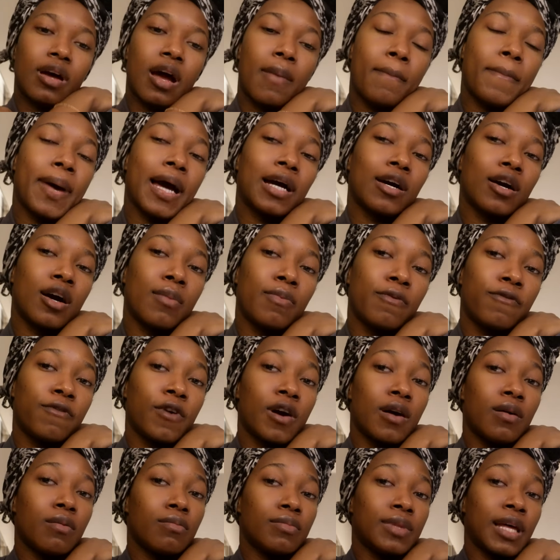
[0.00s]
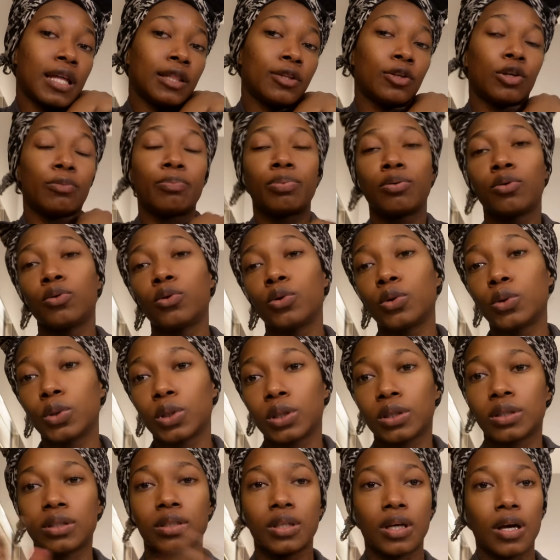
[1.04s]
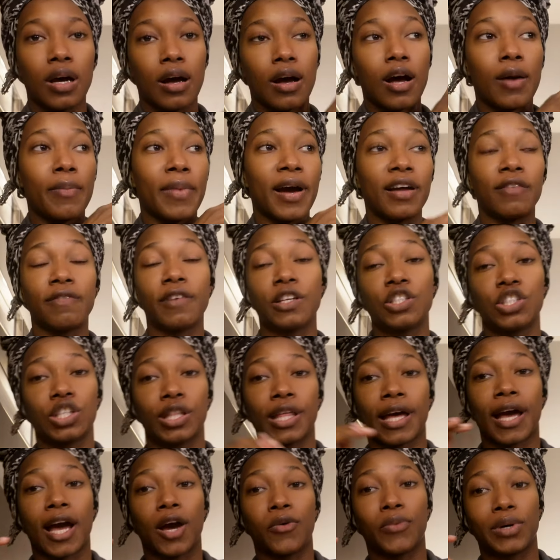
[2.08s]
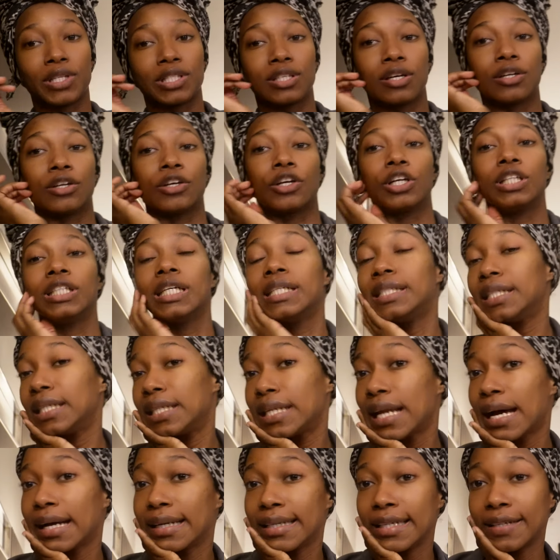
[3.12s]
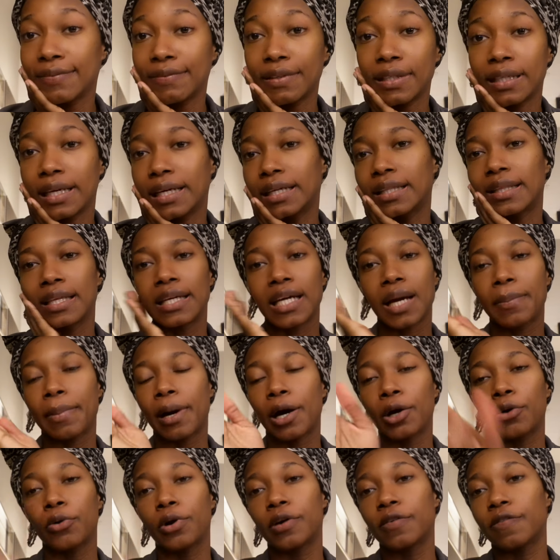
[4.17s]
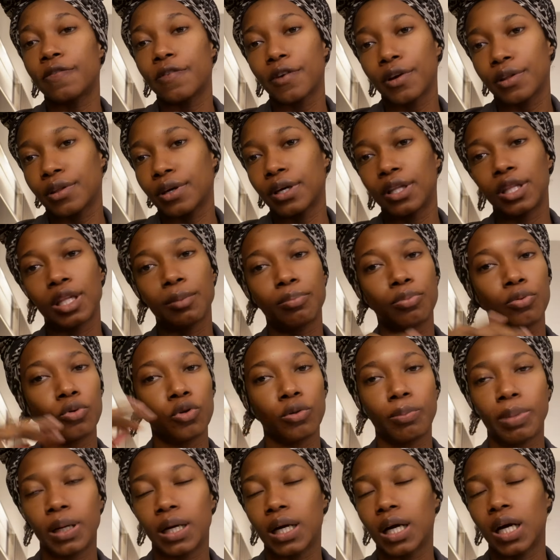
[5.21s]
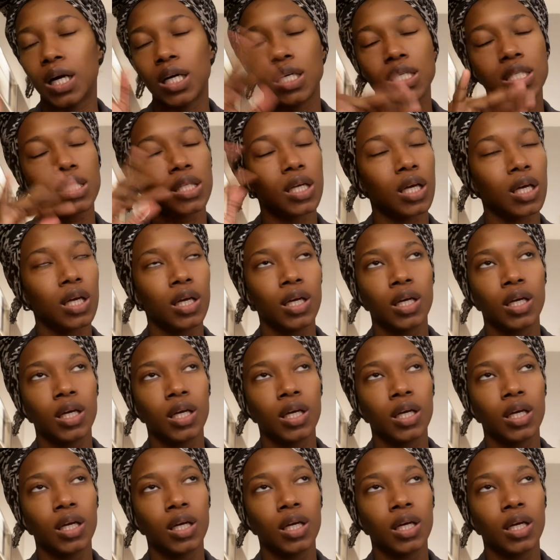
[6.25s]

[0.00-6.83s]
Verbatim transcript: i'm back up from that little pool um, adventure that i went on earlier did not even like think about going further in the pool because